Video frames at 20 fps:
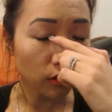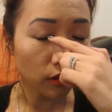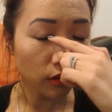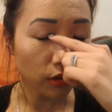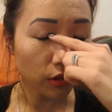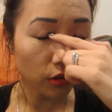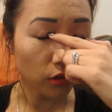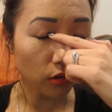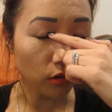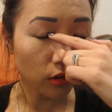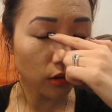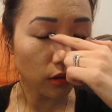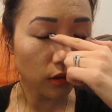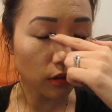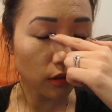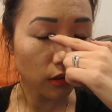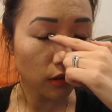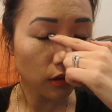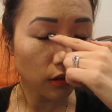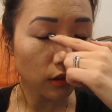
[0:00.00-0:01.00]

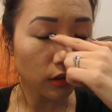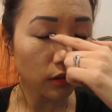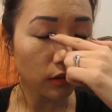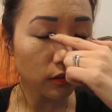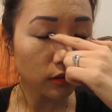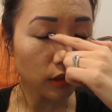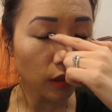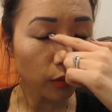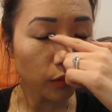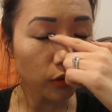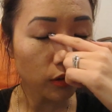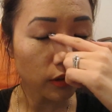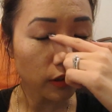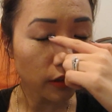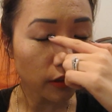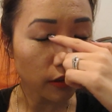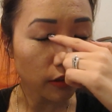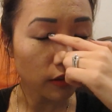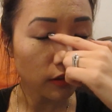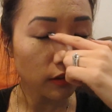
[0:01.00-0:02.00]
your double
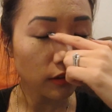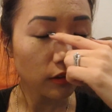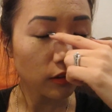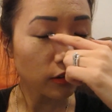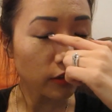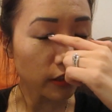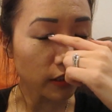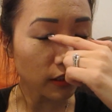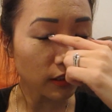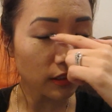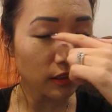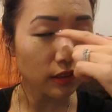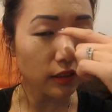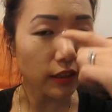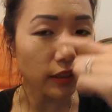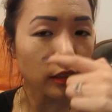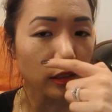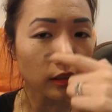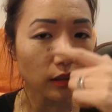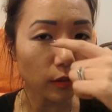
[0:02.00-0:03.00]
lid crease
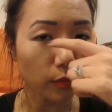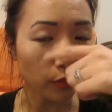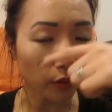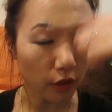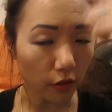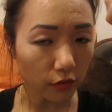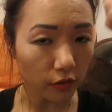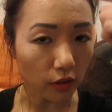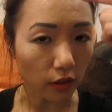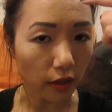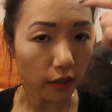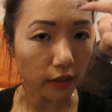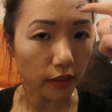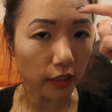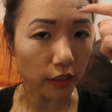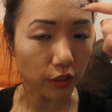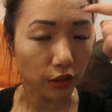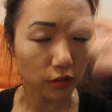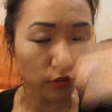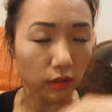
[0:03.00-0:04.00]
that's above your
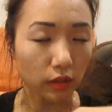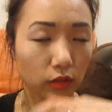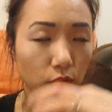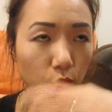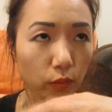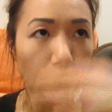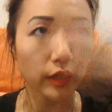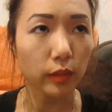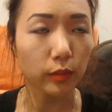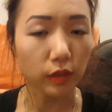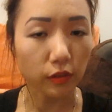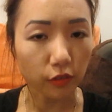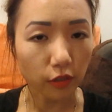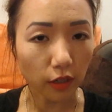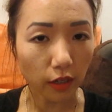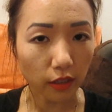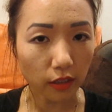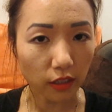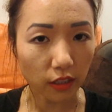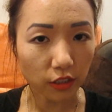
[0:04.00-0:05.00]
eyelash, that's way above your
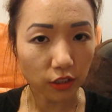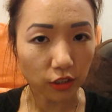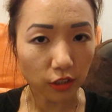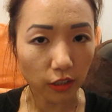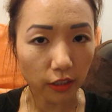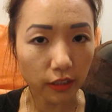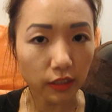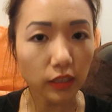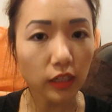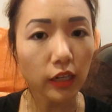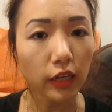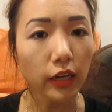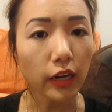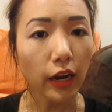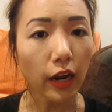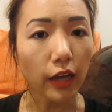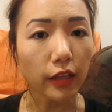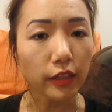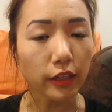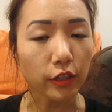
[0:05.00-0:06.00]
eyelash line,
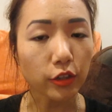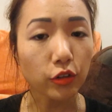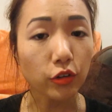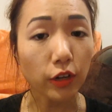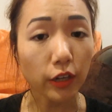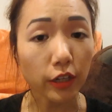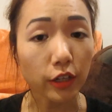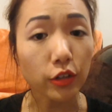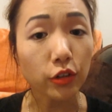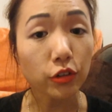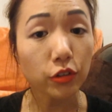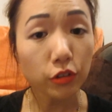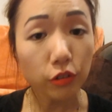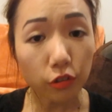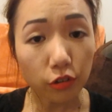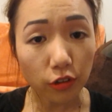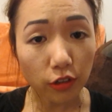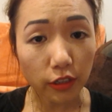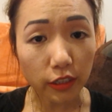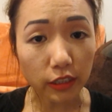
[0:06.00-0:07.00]
and then create a new
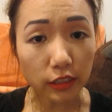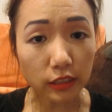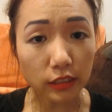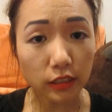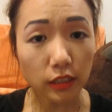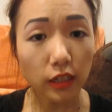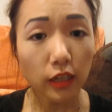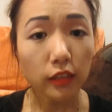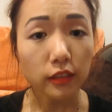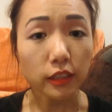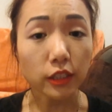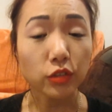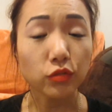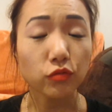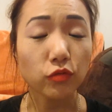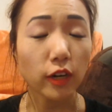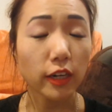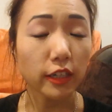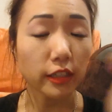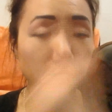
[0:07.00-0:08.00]
crease that's
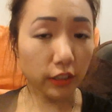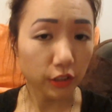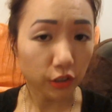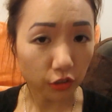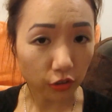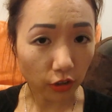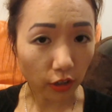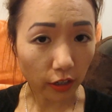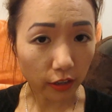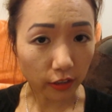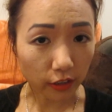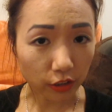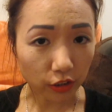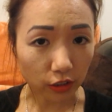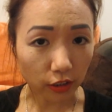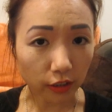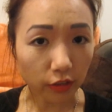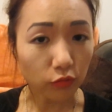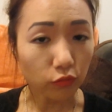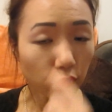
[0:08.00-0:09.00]
right next to your eyelash
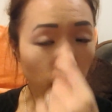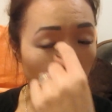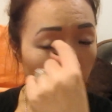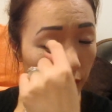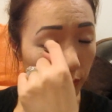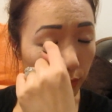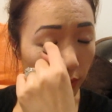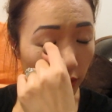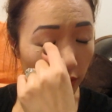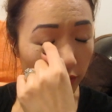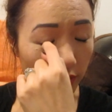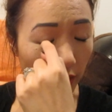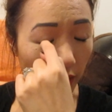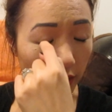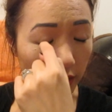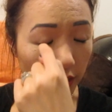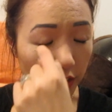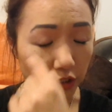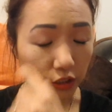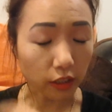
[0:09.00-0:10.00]
line, right above the
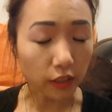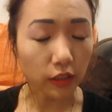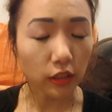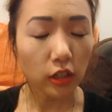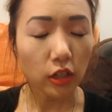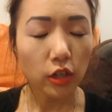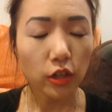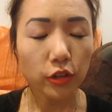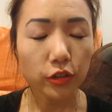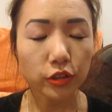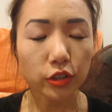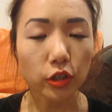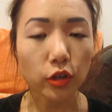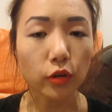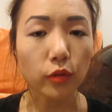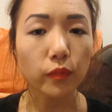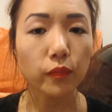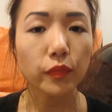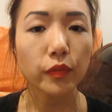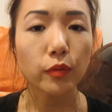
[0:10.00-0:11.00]
eyelash line.
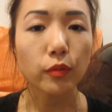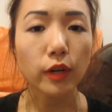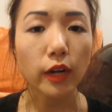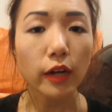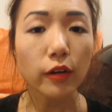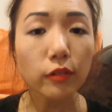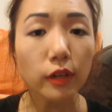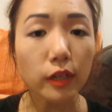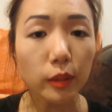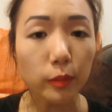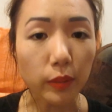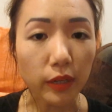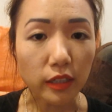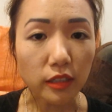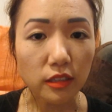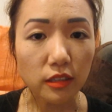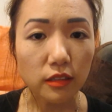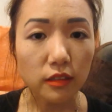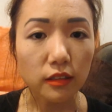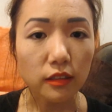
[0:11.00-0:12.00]
So what I
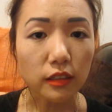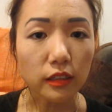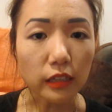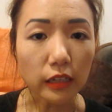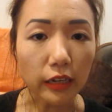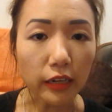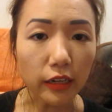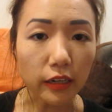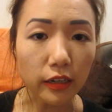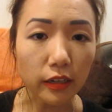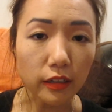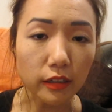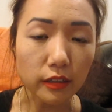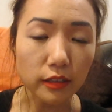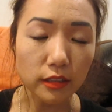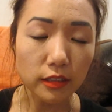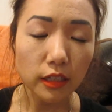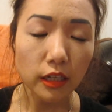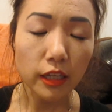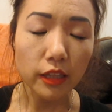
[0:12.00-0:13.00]
recommend
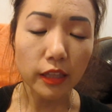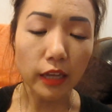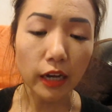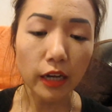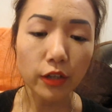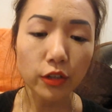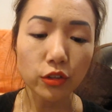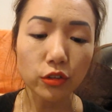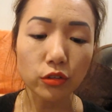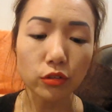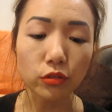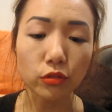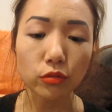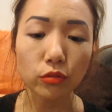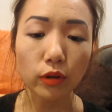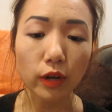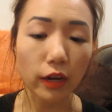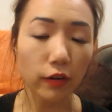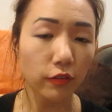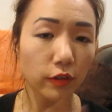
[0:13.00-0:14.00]
is that you,
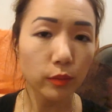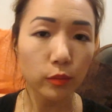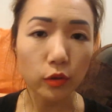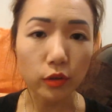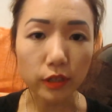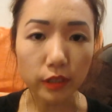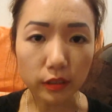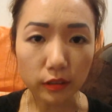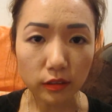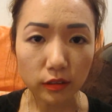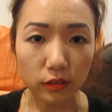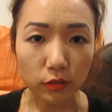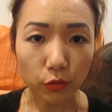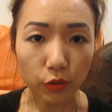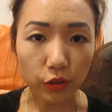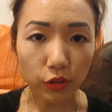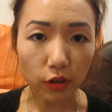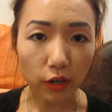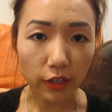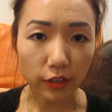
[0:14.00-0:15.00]
every morning when
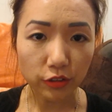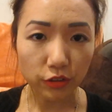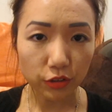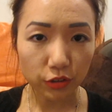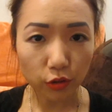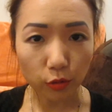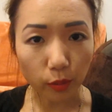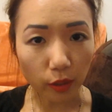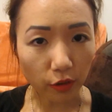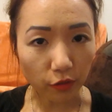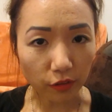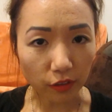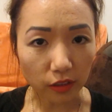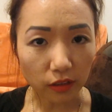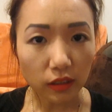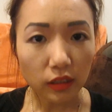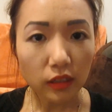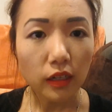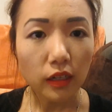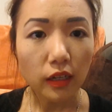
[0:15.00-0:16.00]
your eyes are still puffy
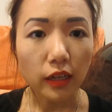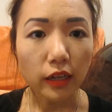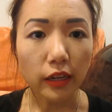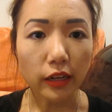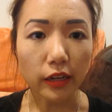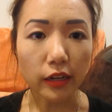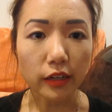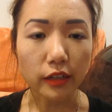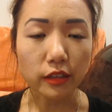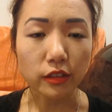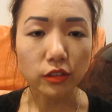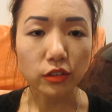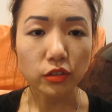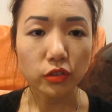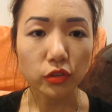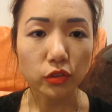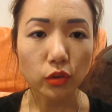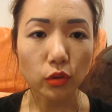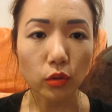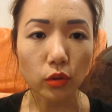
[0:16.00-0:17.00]
and
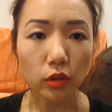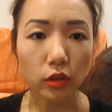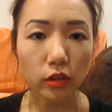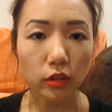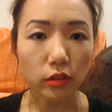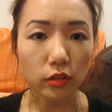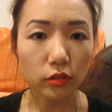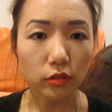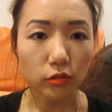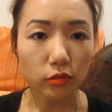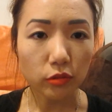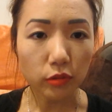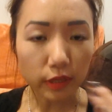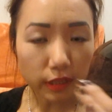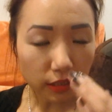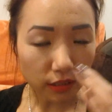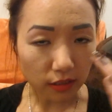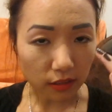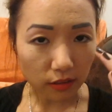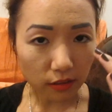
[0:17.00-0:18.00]
your
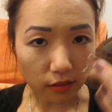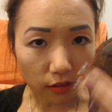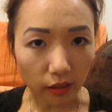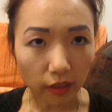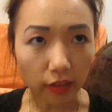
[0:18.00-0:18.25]
crease hasn't